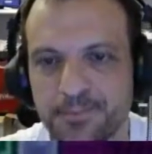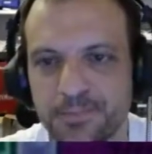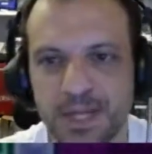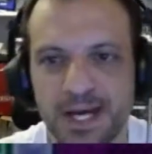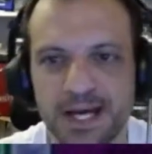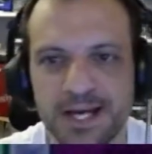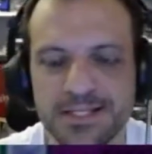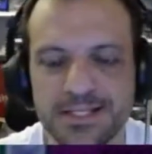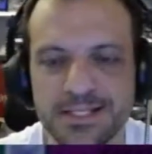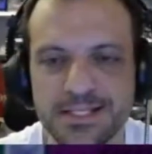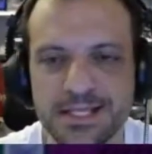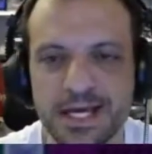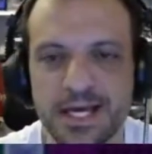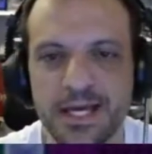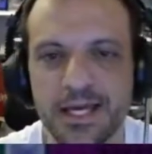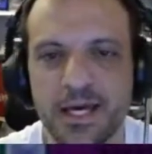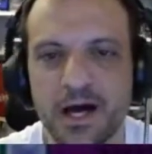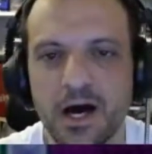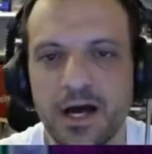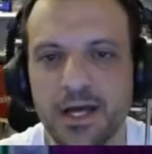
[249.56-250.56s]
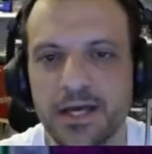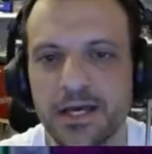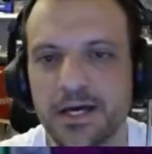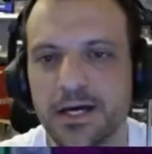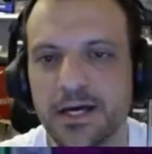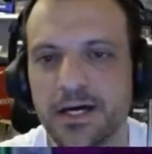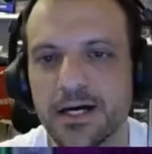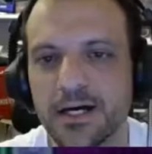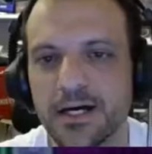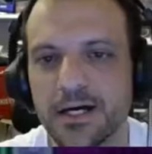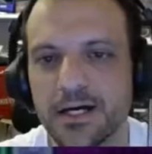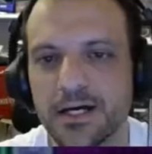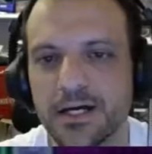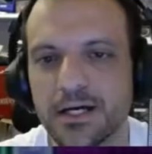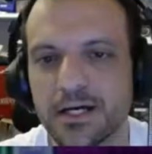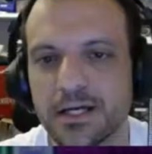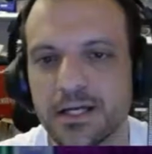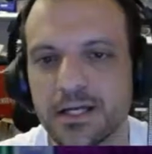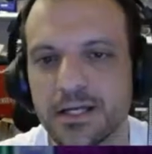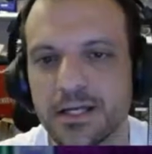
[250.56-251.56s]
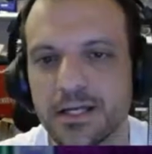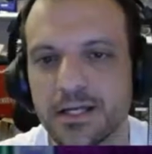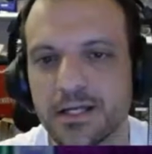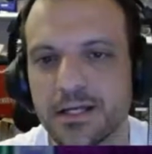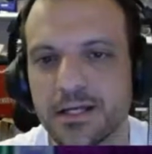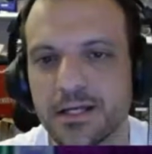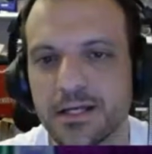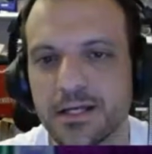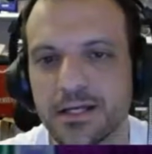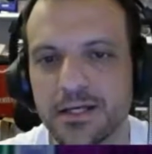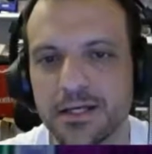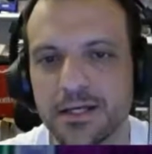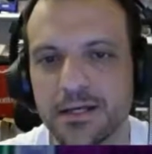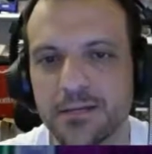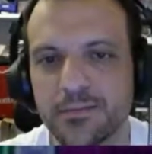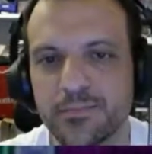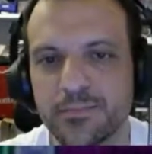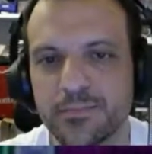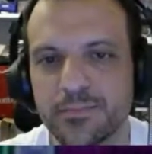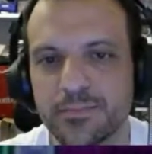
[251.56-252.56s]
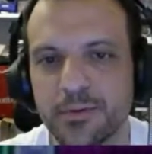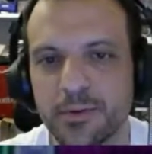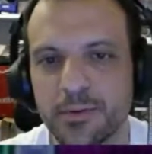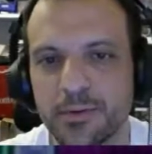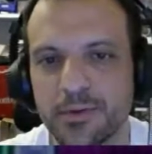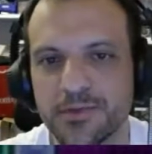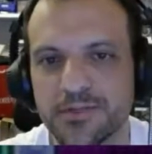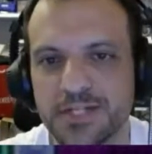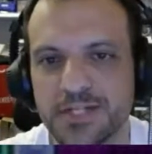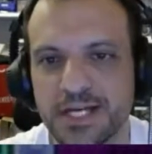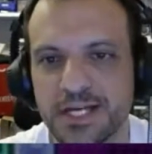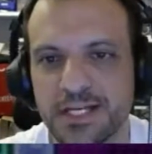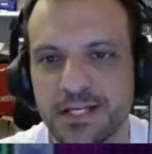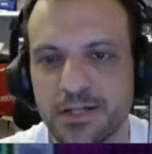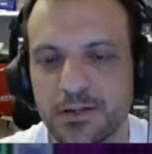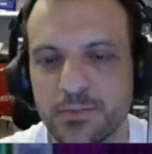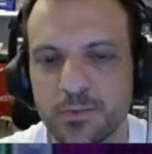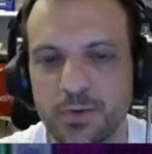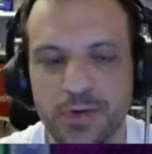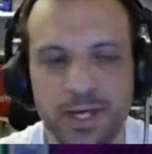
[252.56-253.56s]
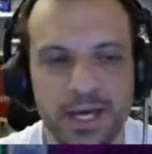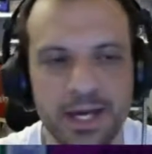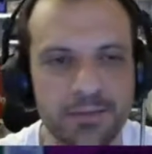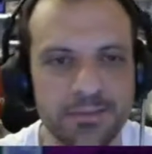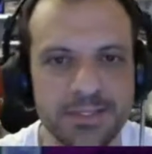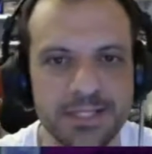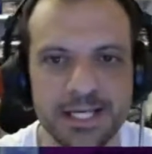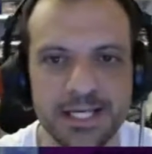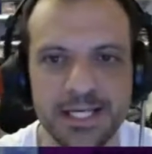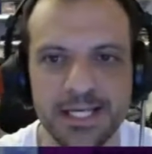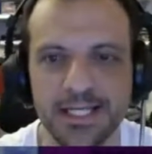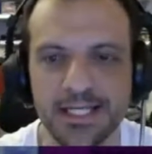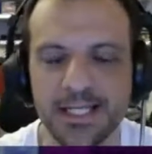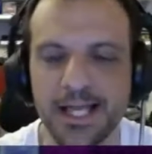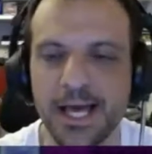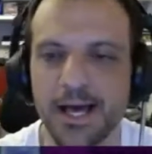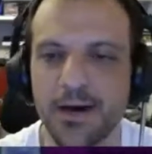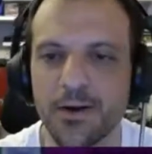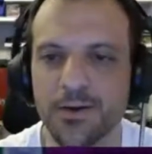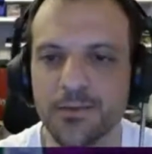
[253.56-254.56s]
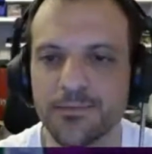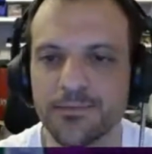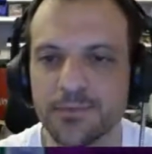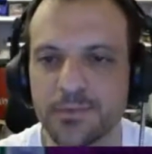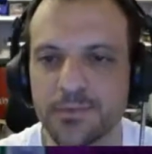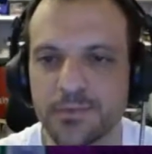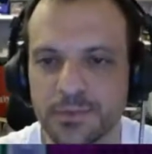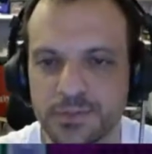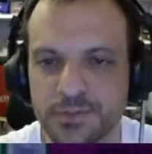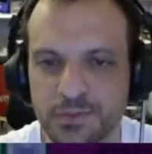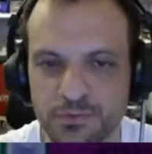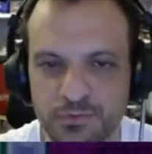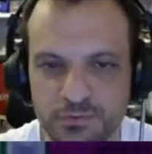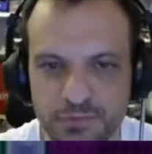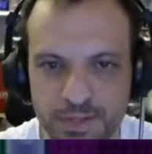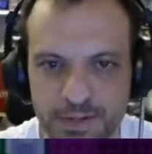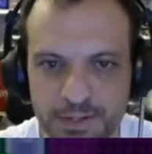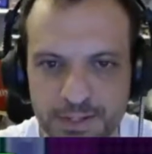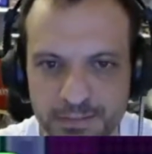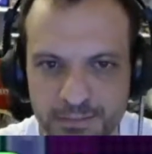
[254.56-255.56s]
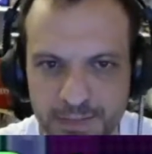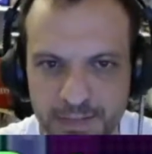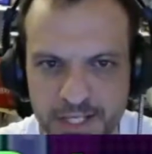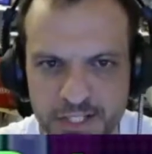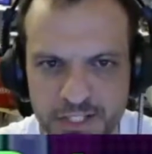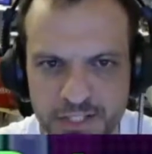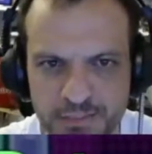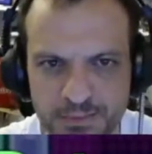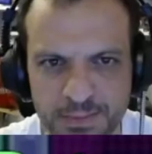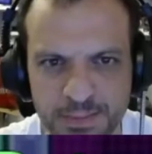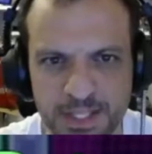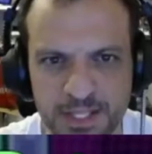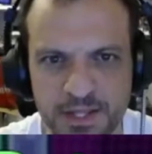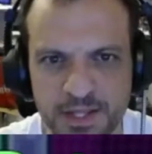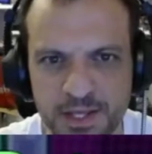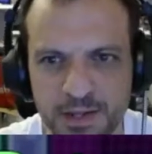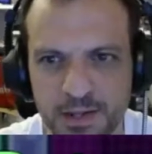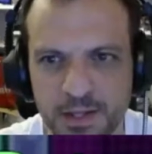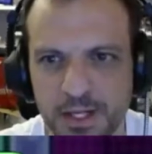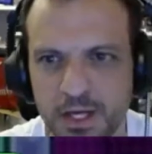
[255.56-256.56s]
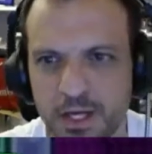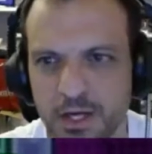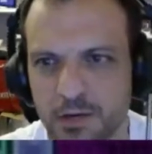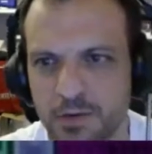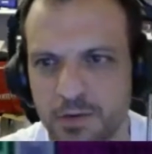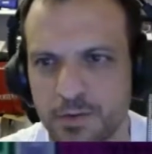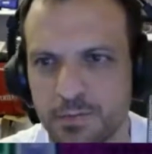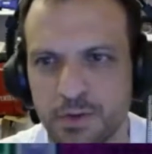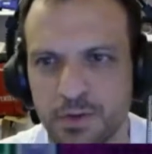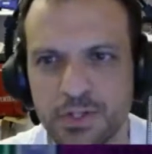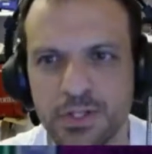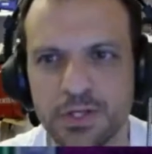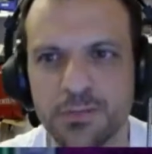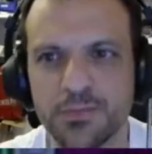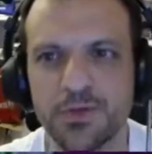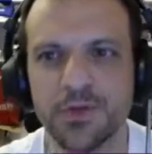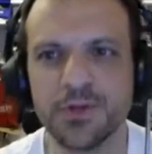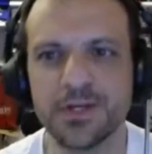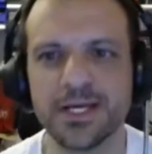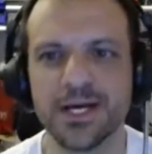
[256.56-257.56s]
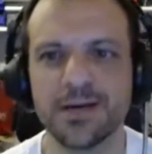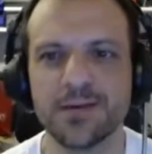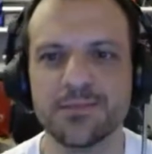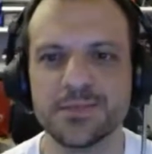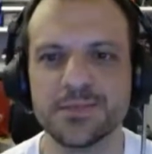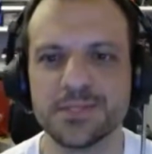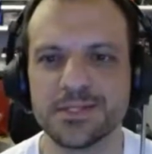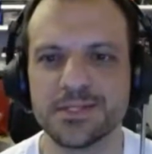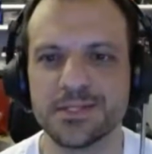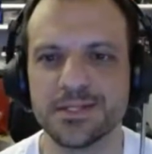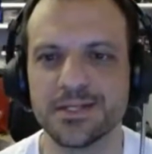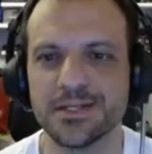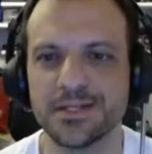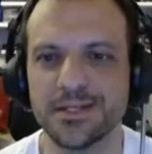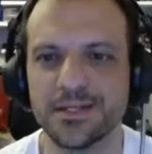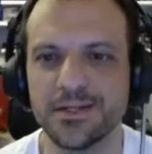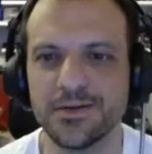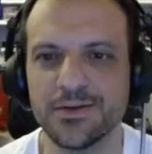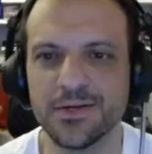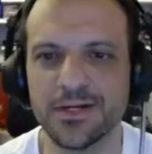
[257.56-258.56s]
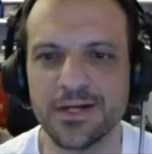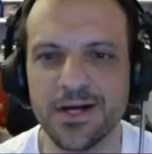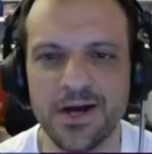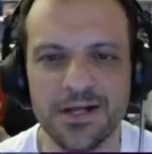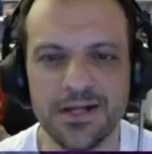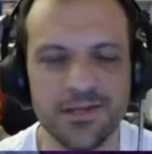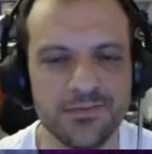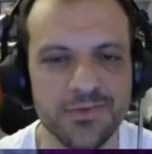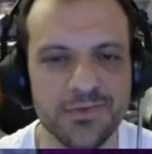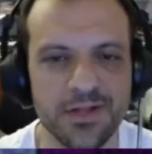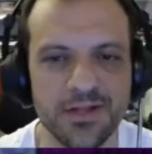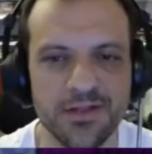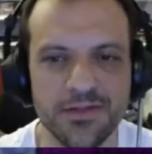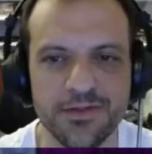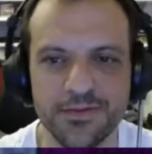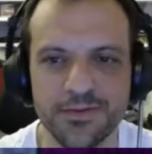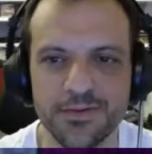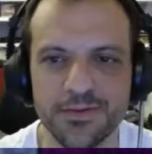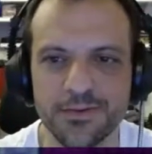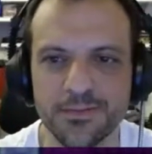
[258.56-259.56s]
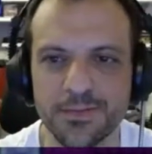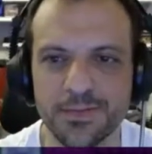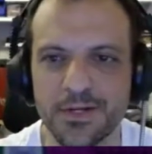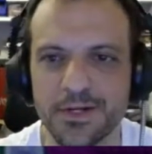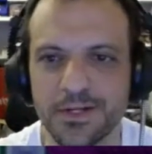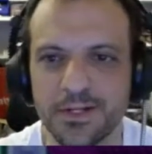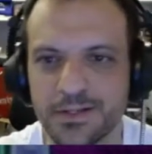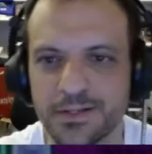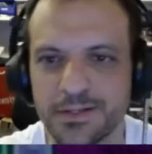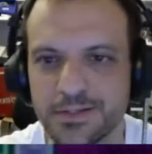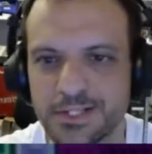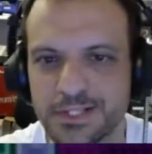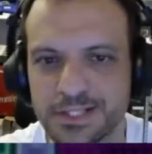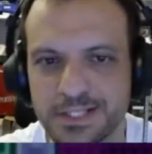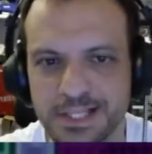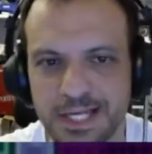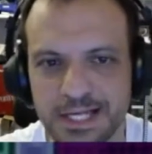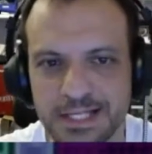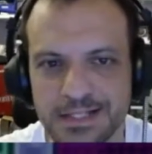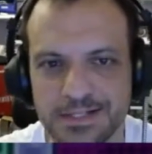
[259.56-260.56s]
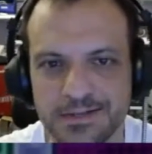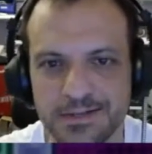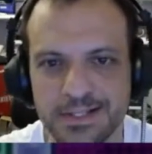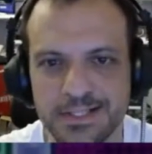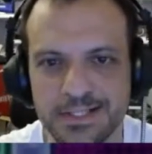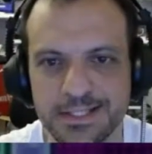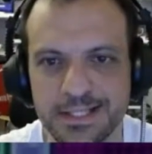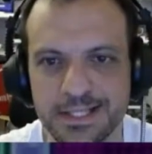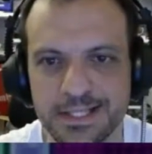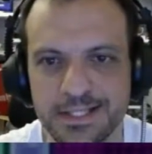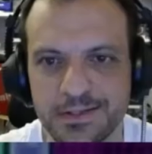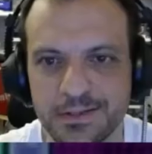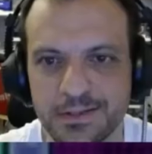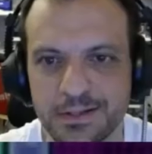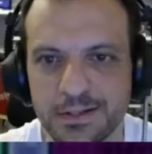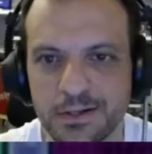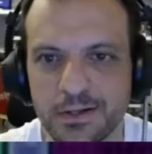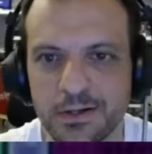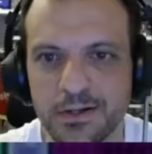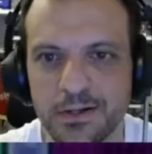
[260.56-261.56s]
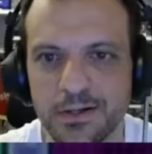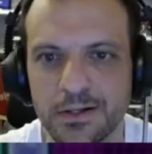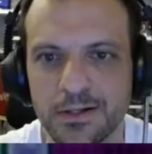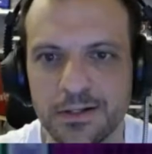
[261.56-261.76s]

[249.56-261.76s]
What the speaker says: Yeah, as I was saying, I probably would have taken a lot more care I'm taking now. I'm sort of grown impatient, but I think with modern computer games you can kind of run through them, can't you, and just get straight to the end on a lot.